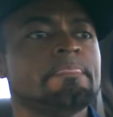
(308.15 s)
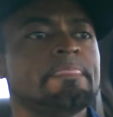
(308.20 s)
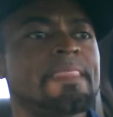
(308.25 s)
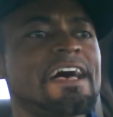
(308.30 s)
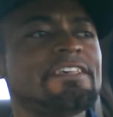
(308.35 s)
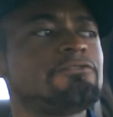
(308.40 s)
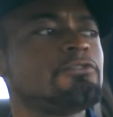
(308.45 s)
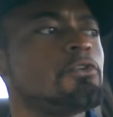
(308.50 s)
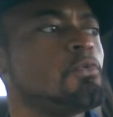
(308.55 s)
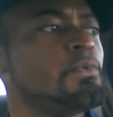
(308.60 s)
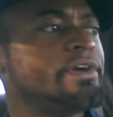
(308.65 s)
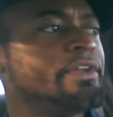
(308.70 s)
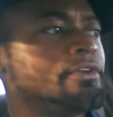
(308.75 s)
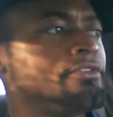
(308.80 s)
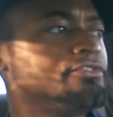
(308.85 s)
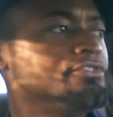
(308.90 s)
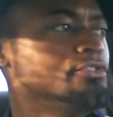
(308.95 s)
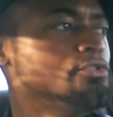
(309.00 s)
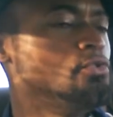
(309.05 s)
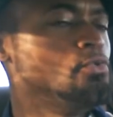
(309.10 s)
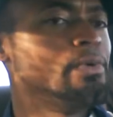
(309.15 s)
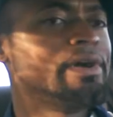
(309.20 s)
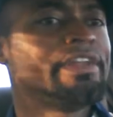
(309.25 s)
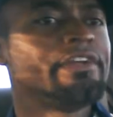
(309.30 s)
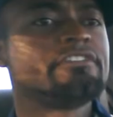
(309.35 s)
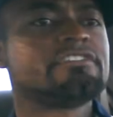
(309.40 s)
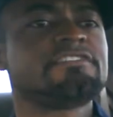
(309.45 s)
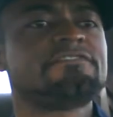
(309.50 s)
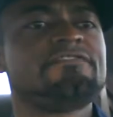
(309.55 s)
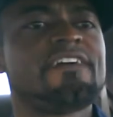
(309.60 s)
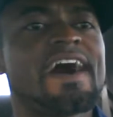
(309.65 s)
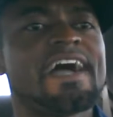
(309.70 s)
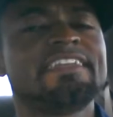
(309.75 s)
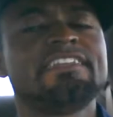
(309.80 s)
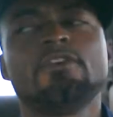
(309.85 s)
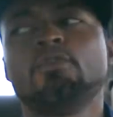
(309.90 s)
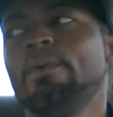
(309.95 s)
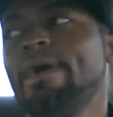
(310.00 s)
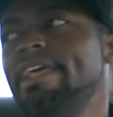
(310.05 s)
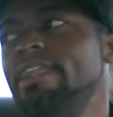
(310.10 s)
That's what winners do. Winners
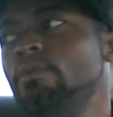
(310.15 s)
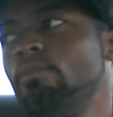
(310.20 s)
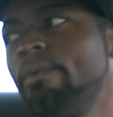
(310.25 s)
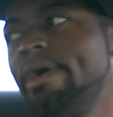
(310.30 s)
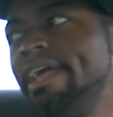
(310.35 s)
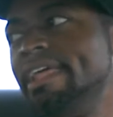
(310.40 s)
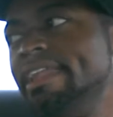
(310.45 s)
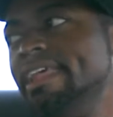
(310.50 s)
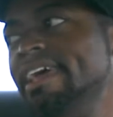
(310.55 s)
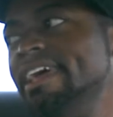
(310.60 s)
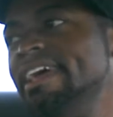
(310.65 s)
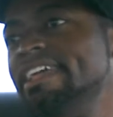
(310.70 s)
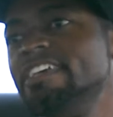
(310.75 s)
find a way to win.